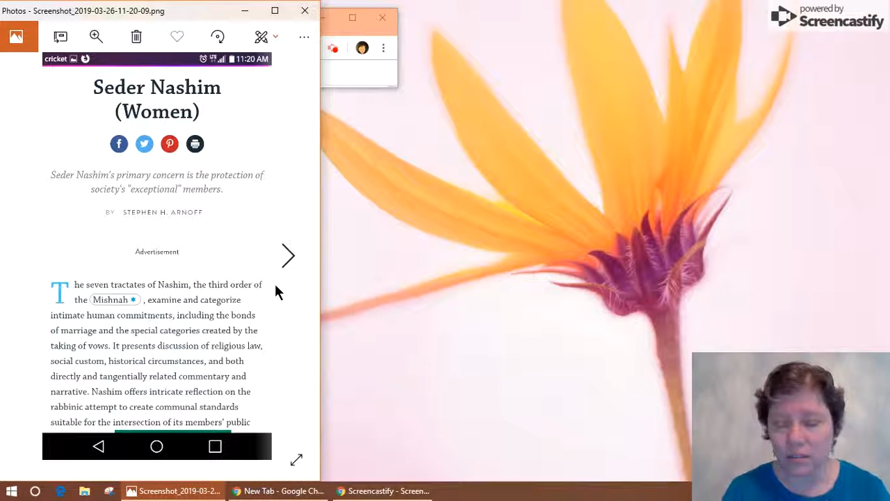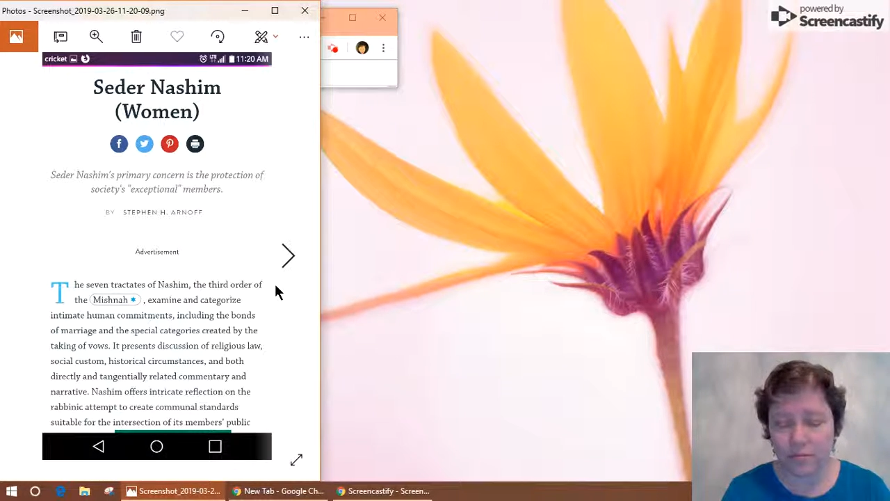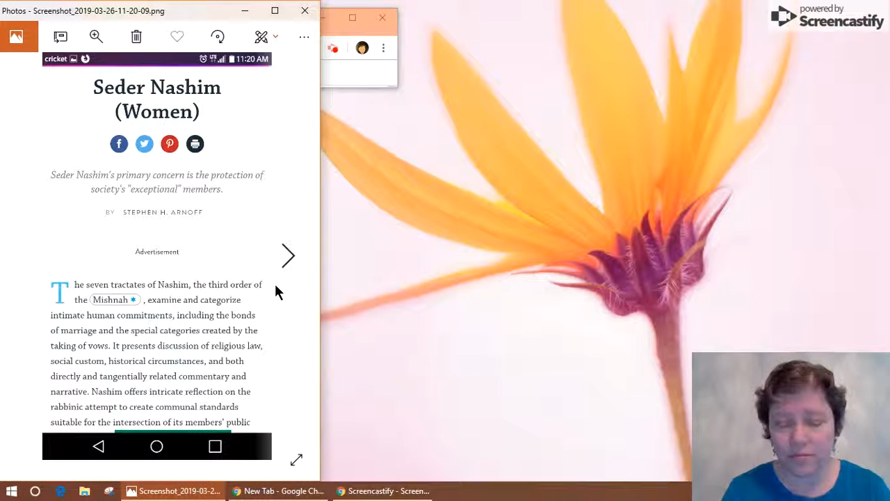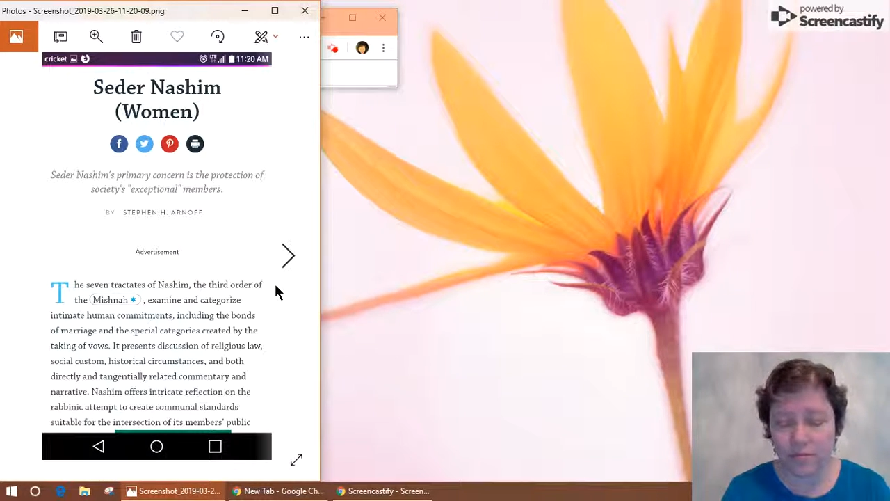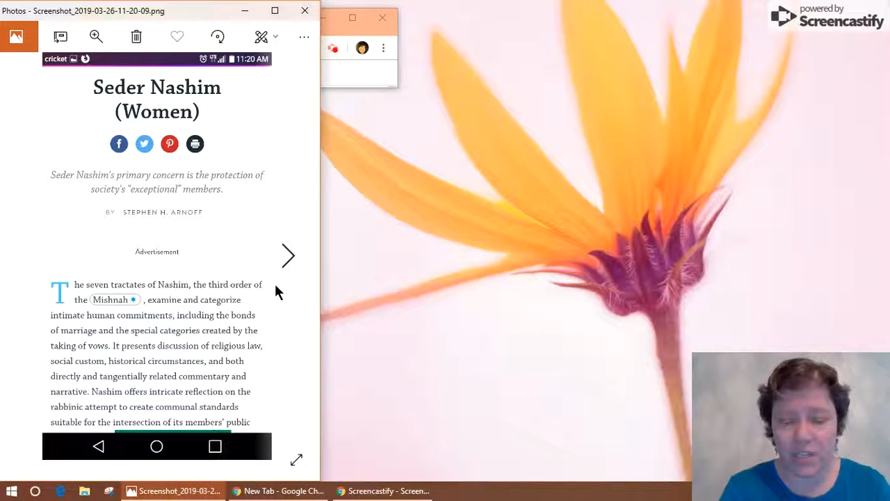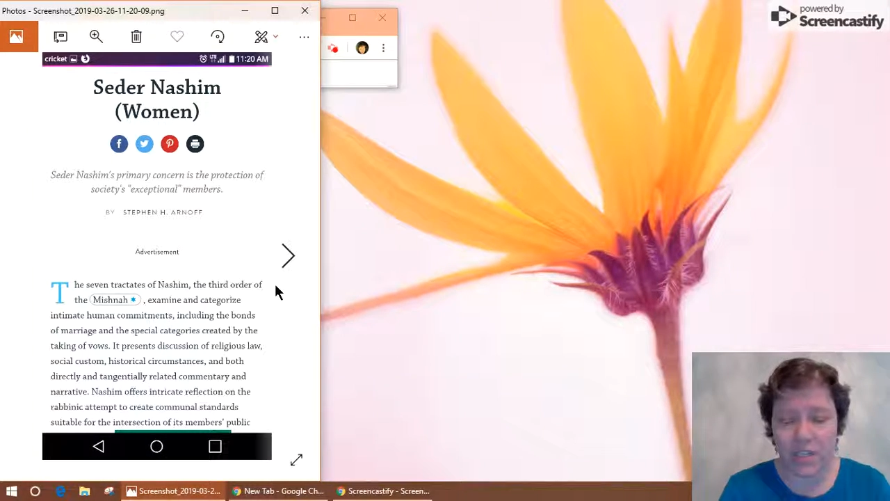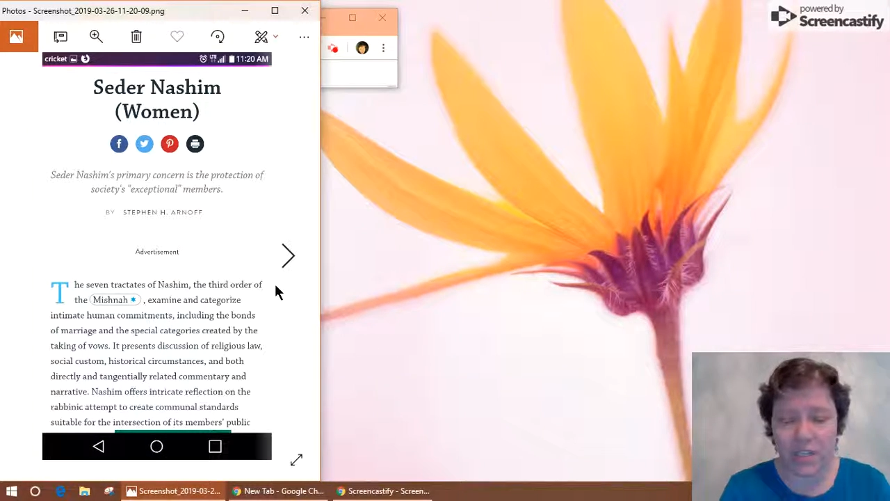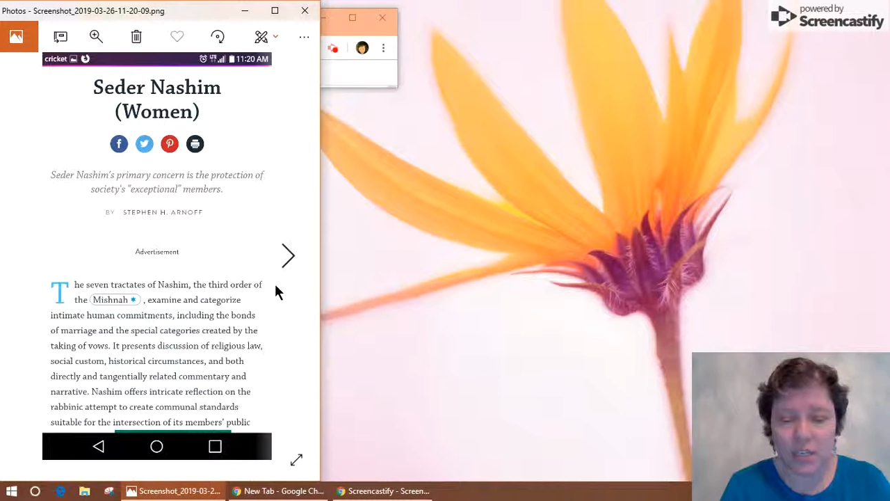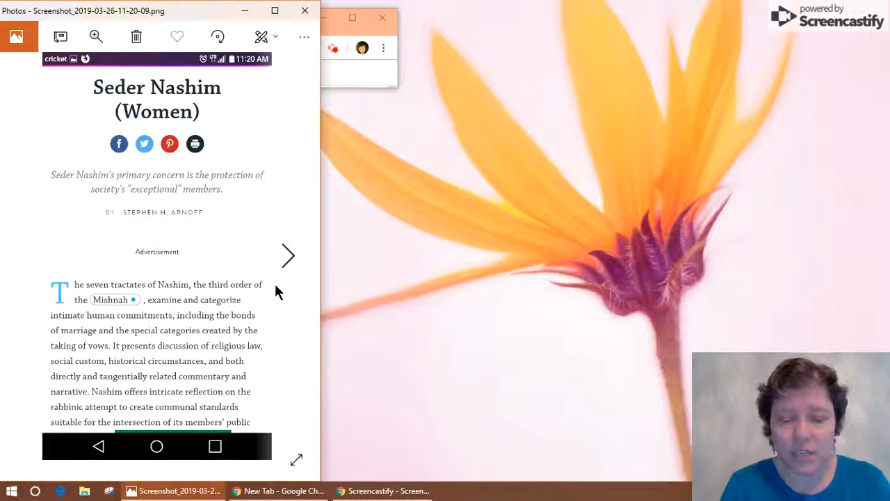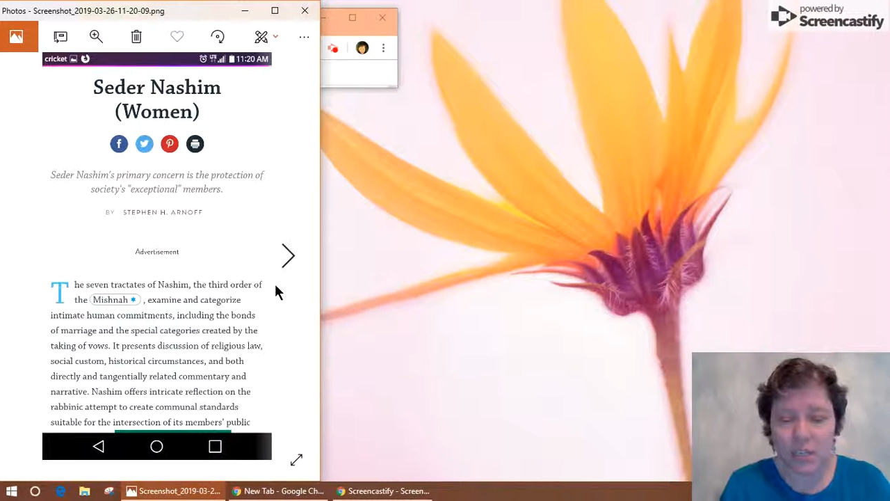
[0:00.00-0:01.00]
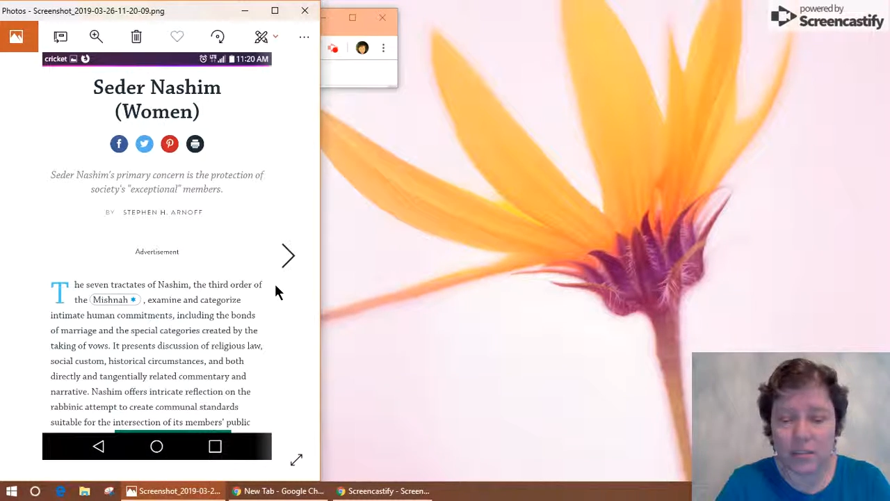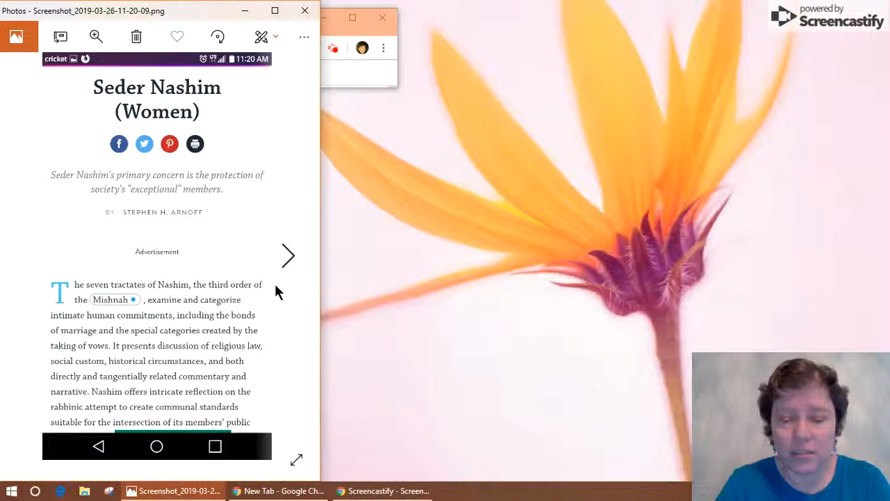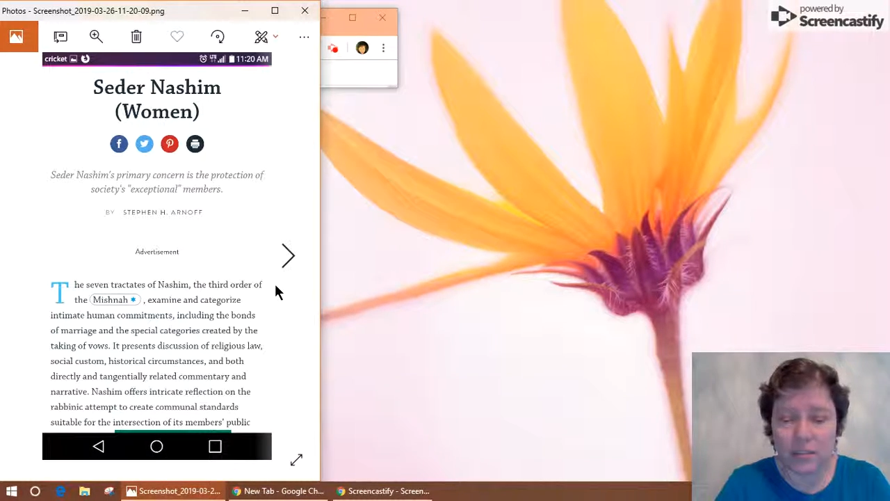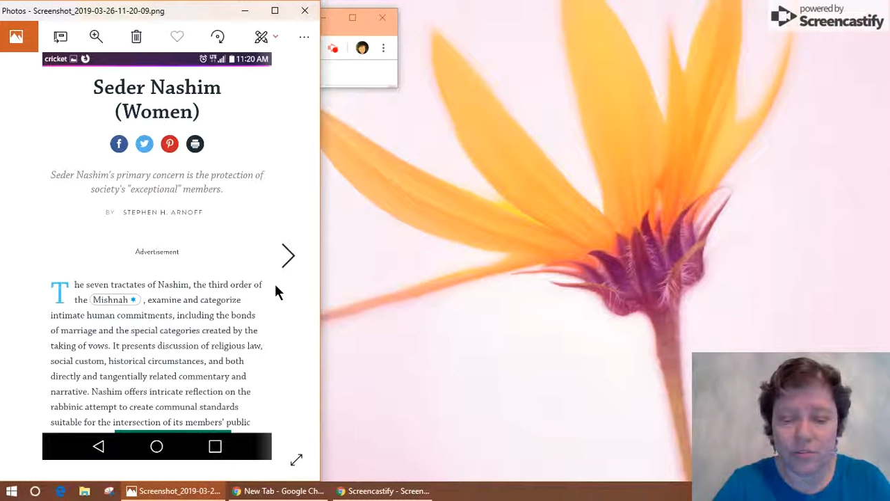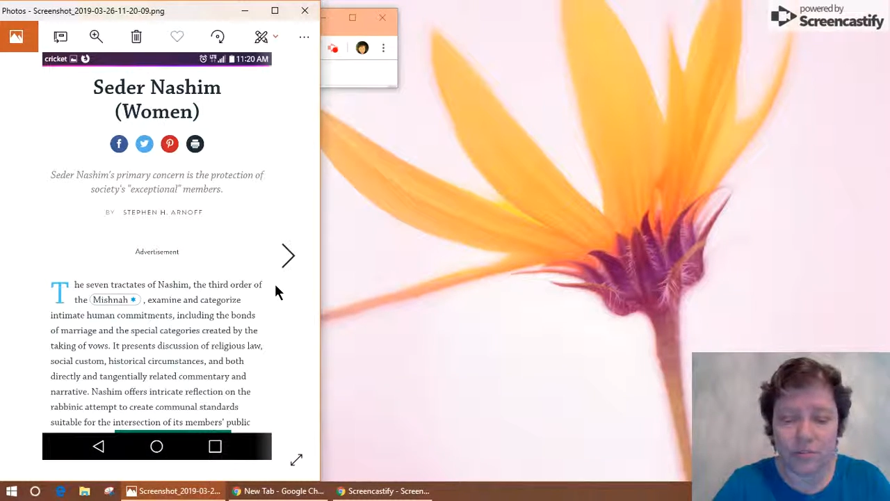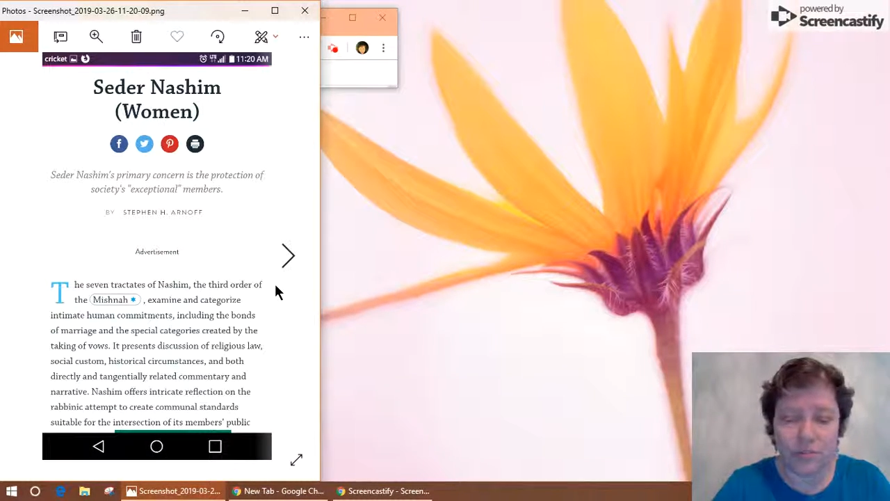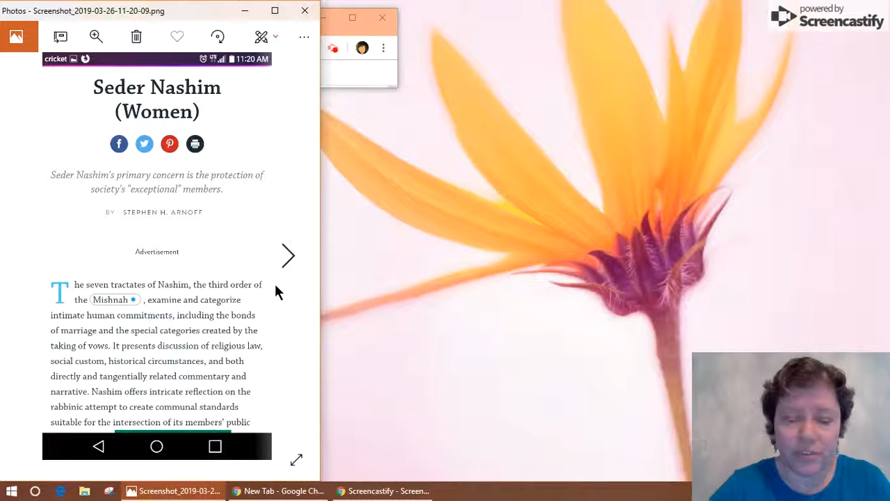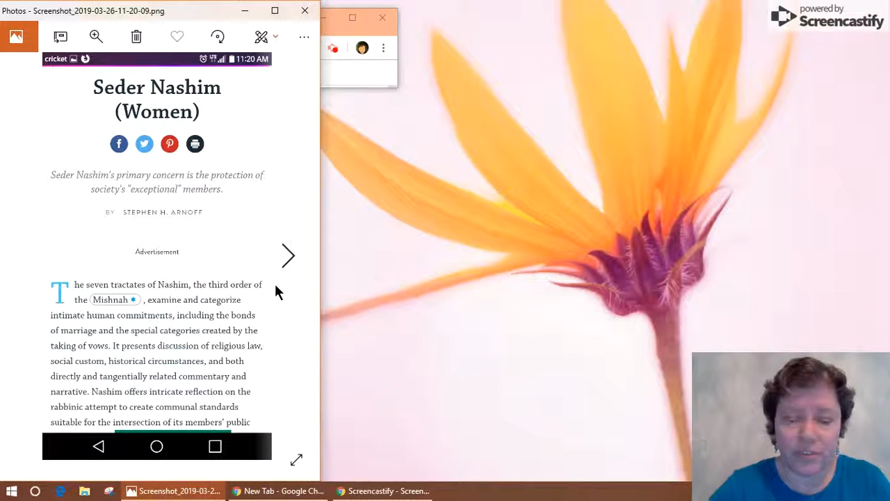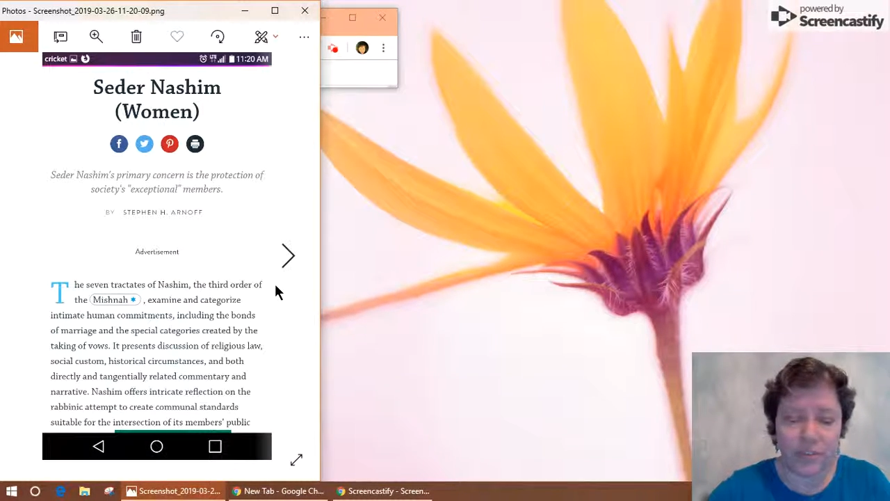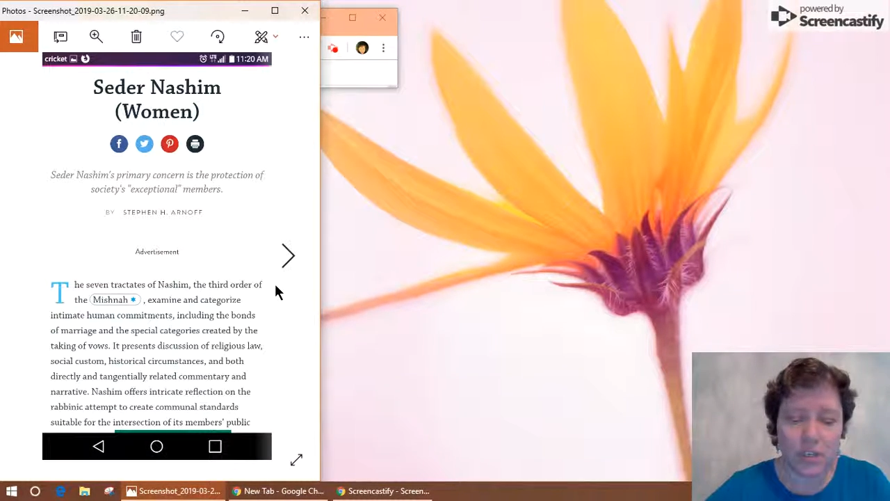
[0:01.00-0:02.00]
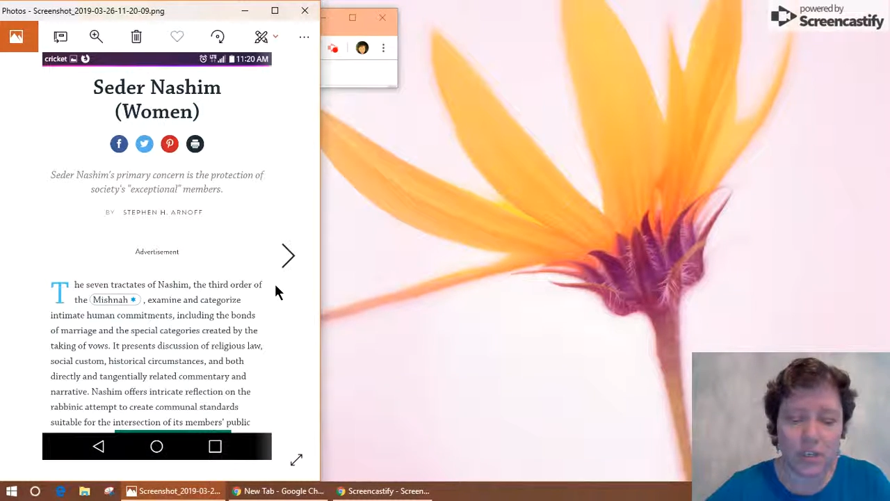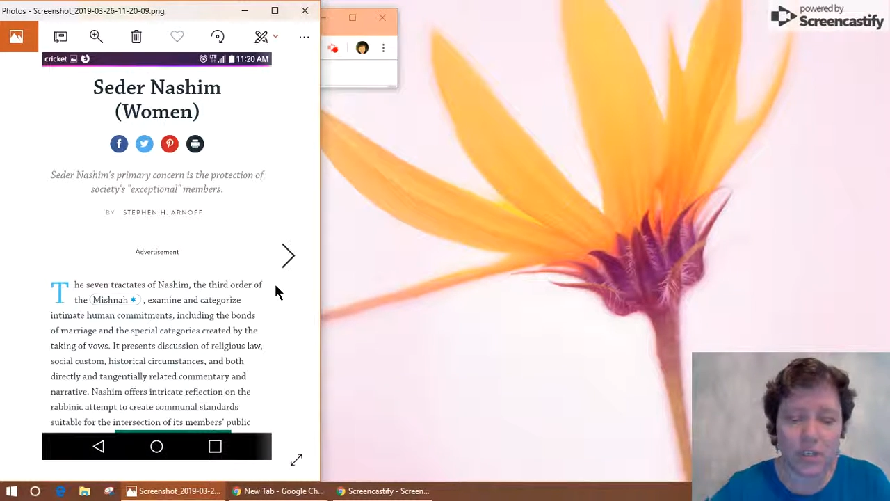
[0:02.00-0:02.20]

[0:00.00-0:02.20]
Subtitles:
from listening to Lucifer,